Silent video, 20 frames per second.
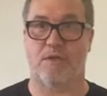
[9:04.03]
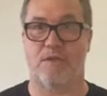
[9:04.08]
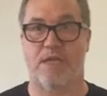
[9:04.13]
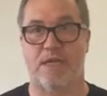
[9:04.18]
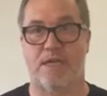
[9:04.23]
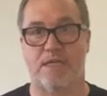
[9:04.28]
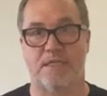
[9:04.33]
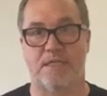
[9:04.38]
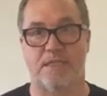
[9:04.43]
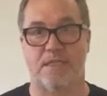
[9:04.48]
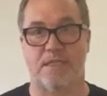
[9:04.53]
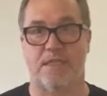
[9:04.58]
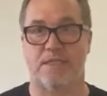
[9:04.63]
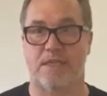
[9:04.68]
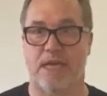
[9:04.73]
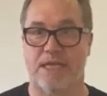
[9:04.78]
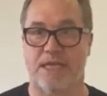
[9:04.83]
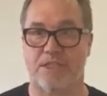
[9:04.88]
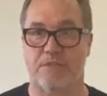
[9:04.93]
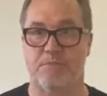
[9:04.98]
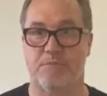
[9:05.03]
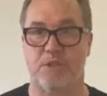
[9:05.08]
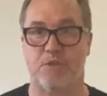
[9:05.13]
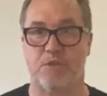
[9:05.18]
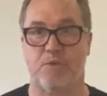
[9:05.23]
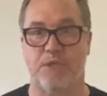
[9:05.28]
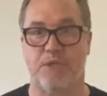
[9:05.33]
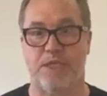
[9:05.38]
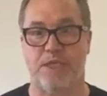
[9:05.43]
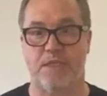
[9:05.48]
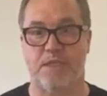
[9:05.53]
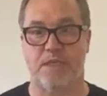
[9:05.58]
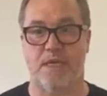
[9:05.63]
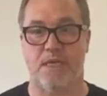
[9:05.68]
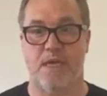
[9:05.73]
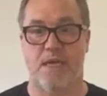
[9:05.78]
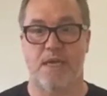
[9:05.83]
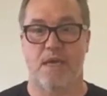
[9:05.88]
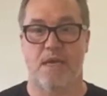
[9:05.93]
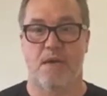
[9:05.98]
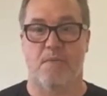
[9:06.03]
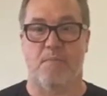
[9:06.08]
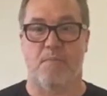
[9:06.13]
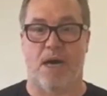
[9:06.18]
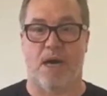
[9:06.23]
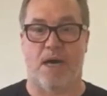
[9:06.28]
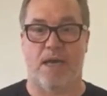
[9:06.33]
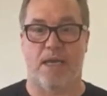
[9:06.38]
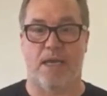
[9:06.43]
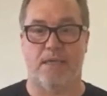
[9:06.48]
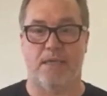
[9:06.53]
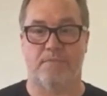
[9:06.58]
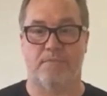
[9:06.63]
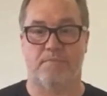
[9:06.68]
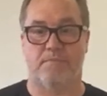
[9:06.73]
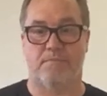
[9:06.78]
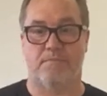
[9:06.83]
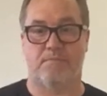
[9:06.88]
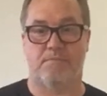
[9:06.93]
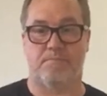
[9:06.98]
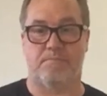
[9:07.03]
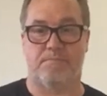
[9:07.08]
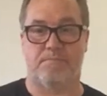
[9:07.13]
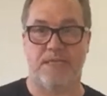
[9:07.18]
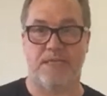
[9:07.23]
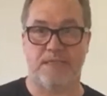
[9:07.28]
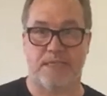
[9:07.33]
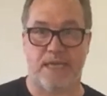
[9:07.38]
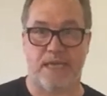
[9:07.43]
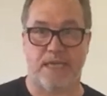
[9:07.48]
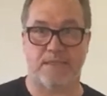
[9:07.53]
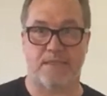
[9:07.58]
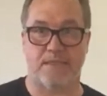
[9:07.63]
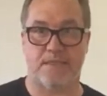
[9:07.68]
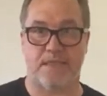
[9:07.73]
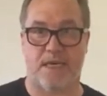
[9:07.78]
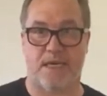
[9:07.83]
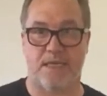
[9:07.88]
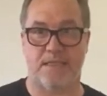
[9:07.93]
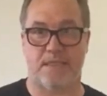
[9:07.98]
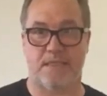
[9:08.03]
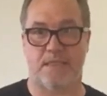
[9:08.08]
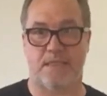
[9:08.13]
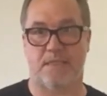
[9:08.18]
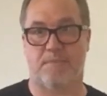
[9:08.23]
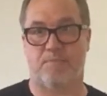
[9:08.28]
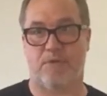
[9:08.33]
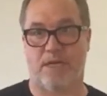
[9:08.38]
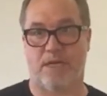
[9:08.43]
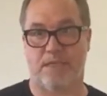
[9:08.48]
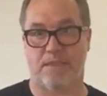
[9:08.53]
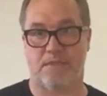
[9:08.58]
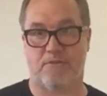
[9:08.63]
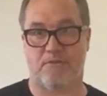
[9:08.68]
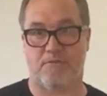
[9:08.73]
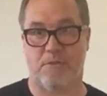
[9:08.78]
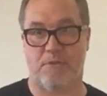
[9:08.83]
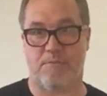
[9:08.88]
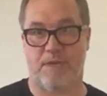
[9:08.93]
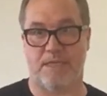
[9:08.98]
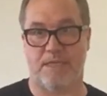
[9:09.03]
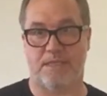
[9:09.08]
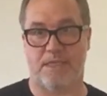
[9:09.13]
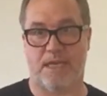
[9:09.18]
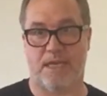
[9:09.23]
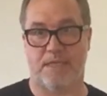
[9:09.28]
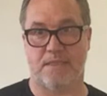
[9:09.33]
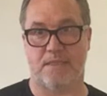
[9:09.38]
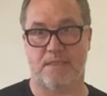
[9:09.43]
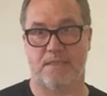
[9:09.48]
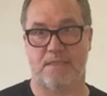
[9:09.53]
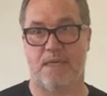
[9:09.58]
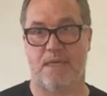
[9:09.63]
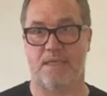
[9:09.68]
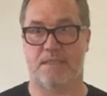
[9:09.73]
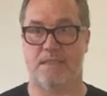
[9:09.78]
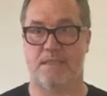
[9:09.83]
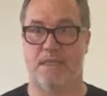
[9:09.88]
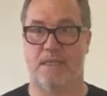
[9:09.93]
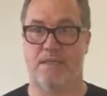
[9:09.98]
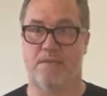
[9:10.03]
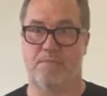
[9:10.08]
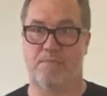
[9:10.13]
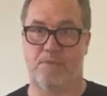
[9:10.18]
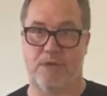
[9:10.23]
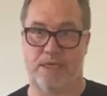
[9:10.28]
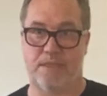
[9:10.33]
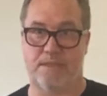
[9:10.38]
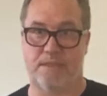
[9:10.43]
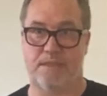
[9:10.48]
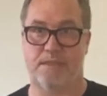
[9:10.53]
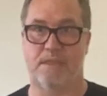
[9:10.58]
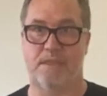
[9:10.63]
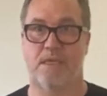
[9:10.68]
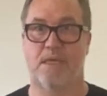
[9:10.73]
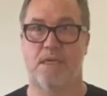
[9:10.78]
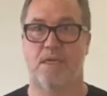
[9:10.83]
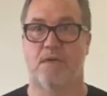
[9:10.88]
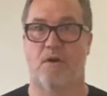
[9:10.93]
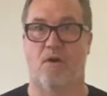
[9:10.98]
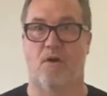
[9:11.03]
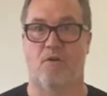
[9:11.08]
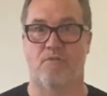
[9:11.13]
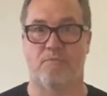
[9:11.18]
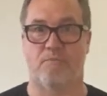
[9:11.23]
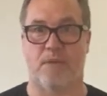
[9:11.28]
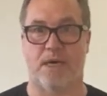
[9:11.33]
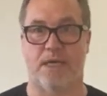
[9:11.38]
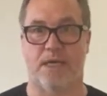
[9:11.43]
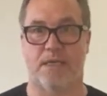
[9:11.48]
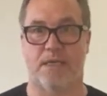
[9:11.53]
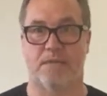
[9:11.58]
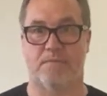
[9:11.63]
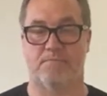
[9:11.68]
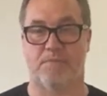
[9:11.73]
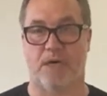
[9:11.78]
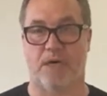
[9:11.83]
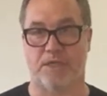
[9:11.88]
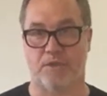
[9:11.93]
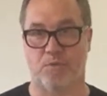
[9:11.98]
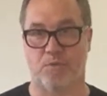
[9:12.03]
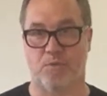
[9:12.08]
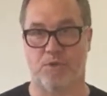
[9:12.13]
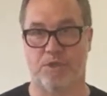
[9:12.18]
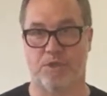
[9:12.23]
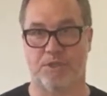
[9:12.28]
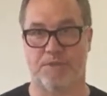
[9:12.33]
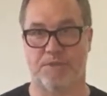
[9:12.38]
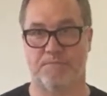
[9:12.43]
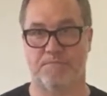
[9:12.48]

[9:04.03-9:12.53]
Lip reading: there is an interaction between my basic exercises, the practice of my basic exercise, and the practice of my partner work.